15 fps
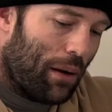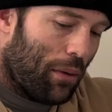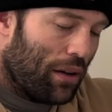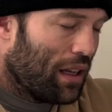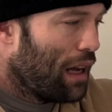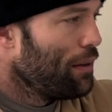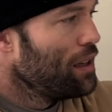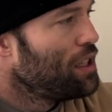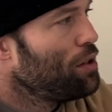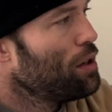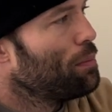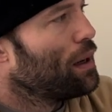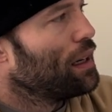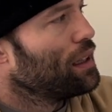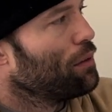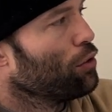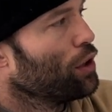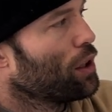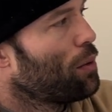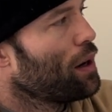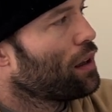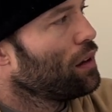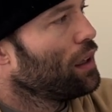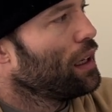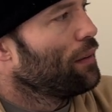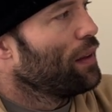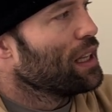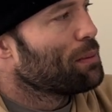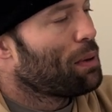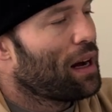want to dive into it, but I did really quickly.
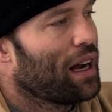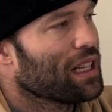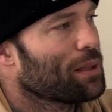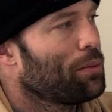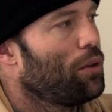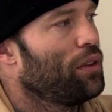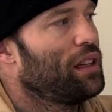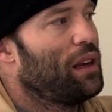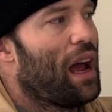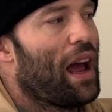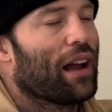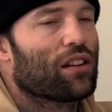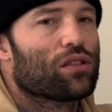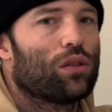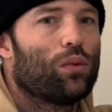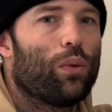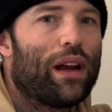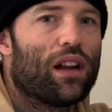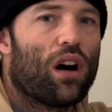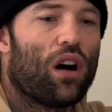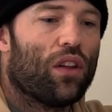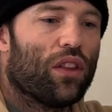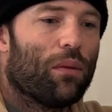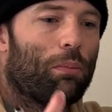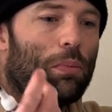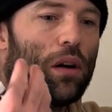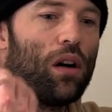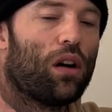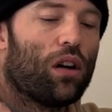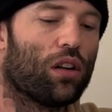It's possible the actual weight on the
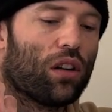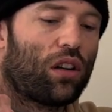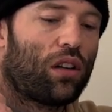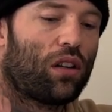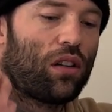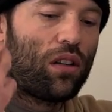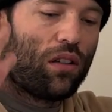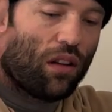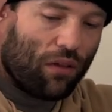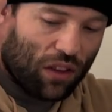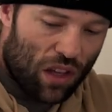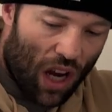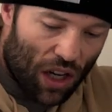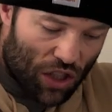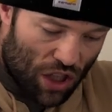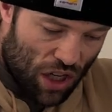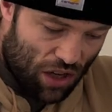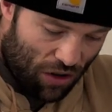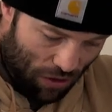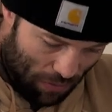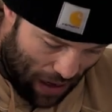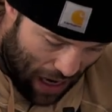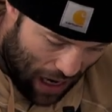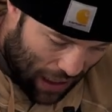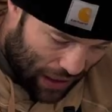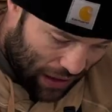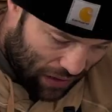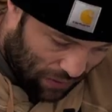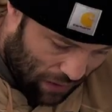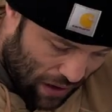bar touching your body
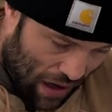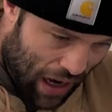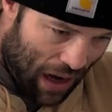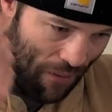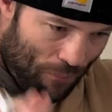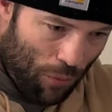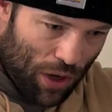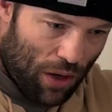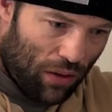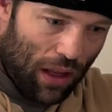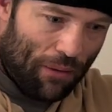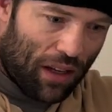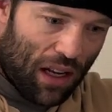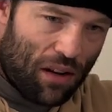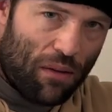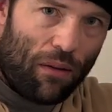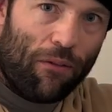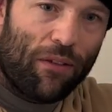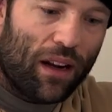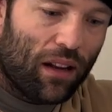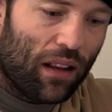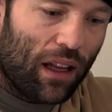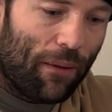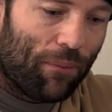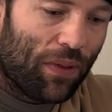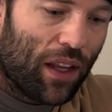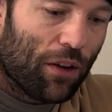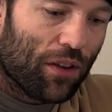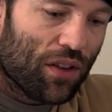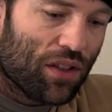and when you lift it and you feel it,
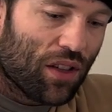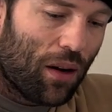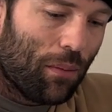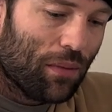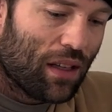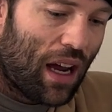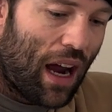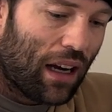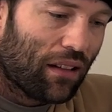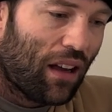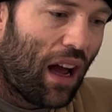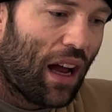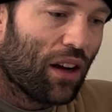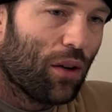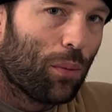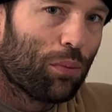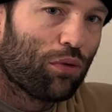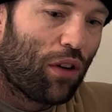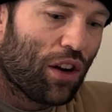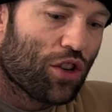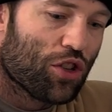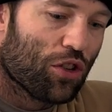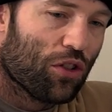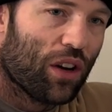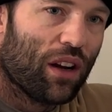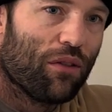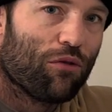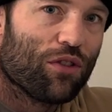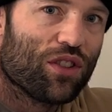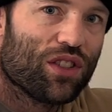there is some tactile pressure
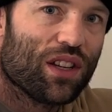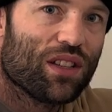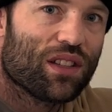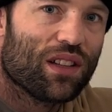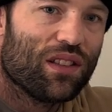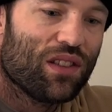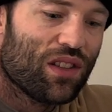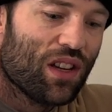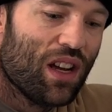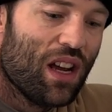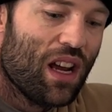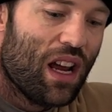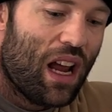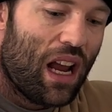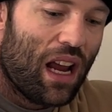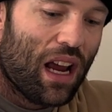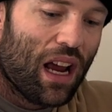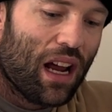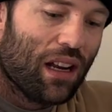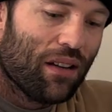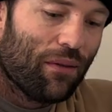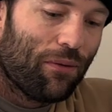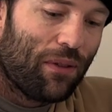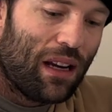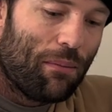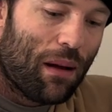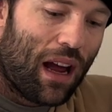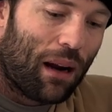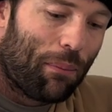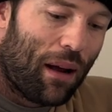and resistance and
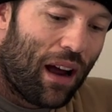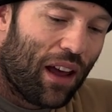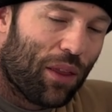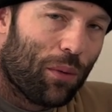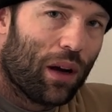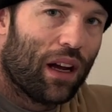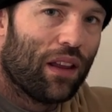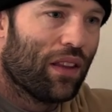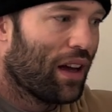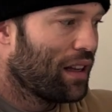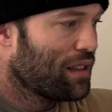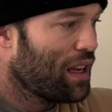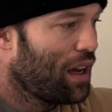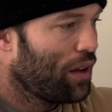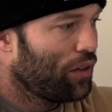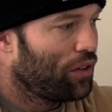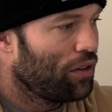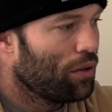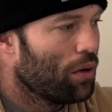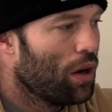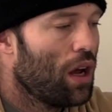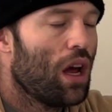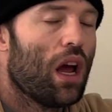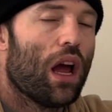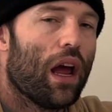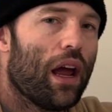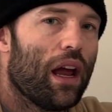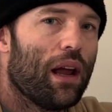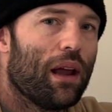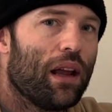feedback pathway that tells you,
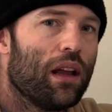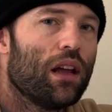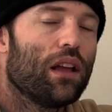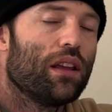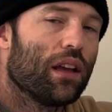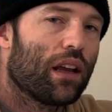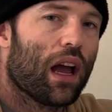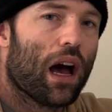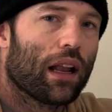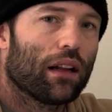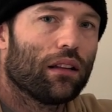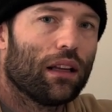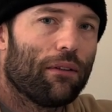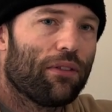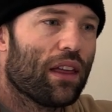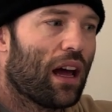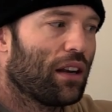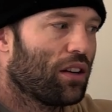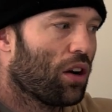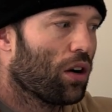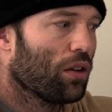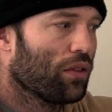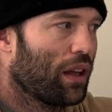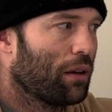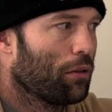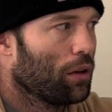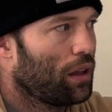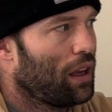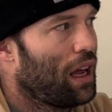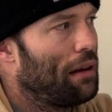hey, you gotta lift that darn thing
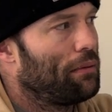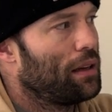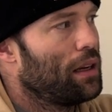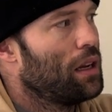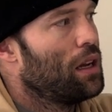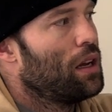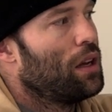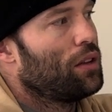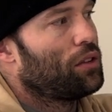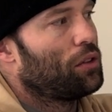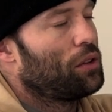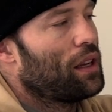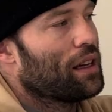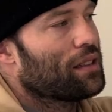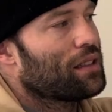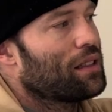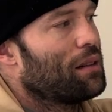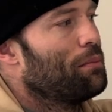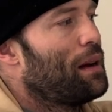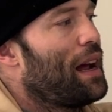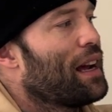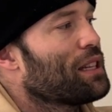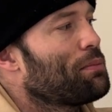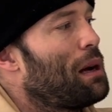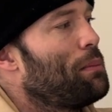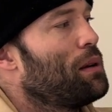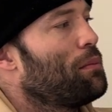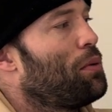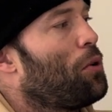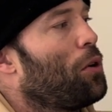really heavy. So yes, the mass might be
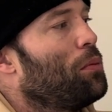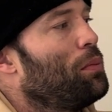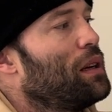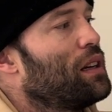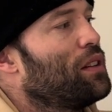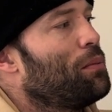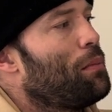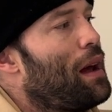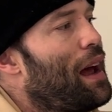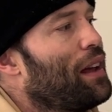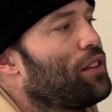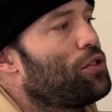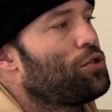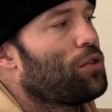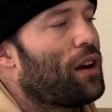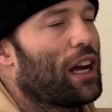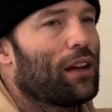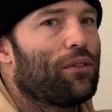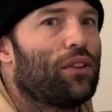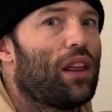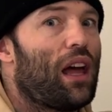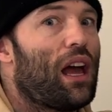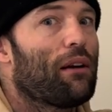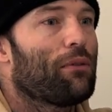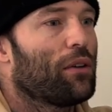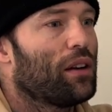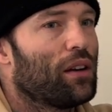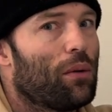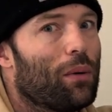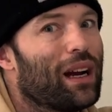important because mass drives the effort
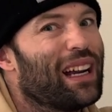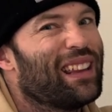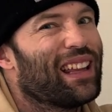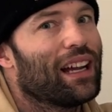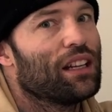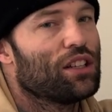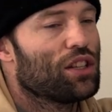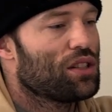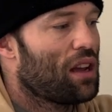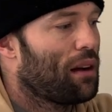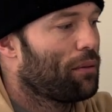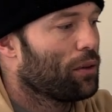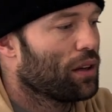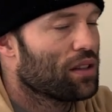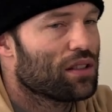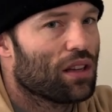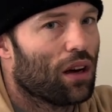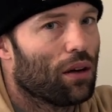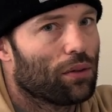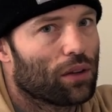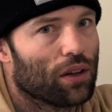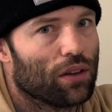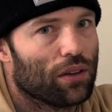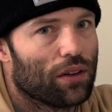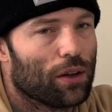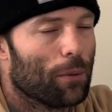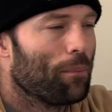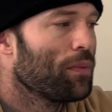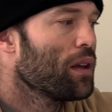in a way that just effort itself couldn't do.